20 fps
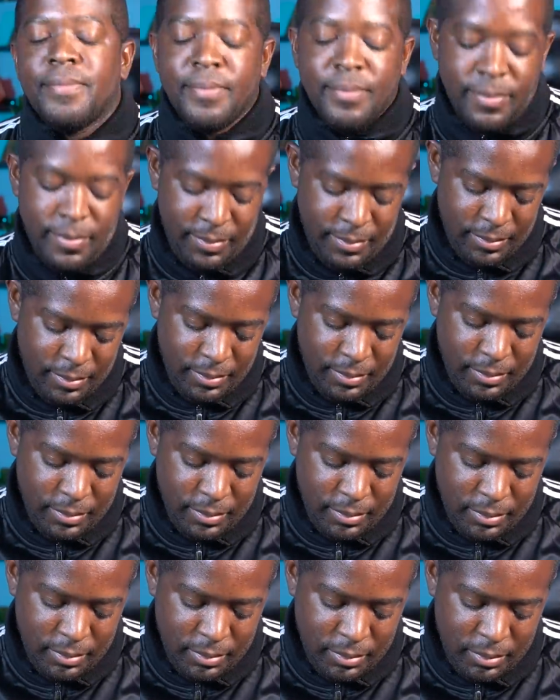
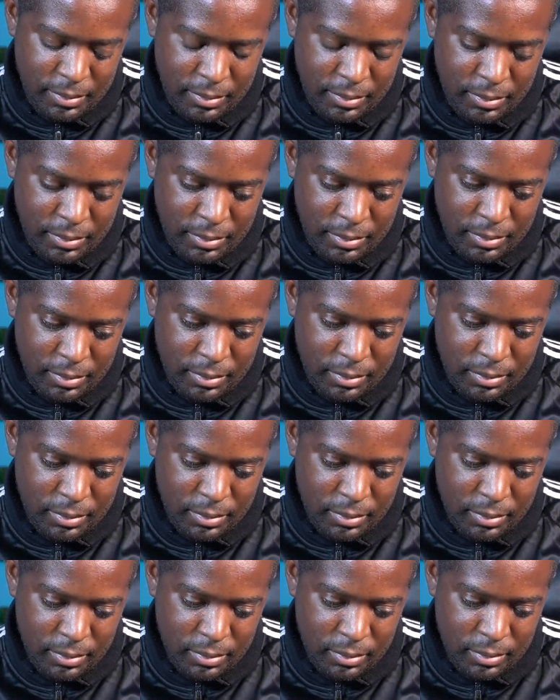
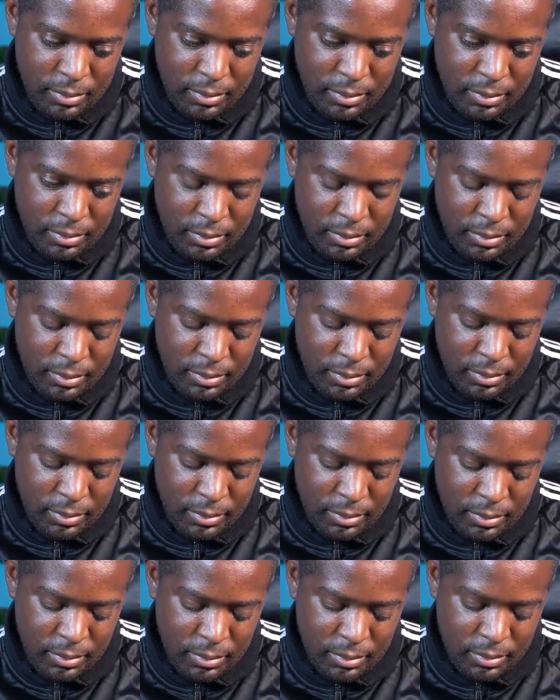
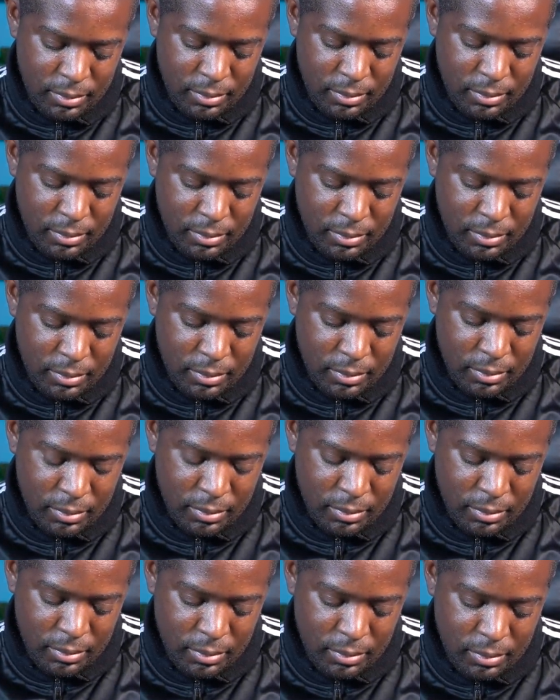
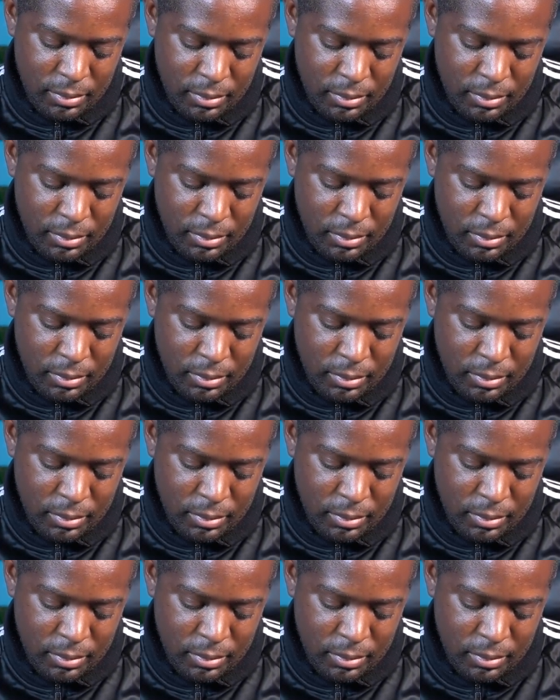[no speech]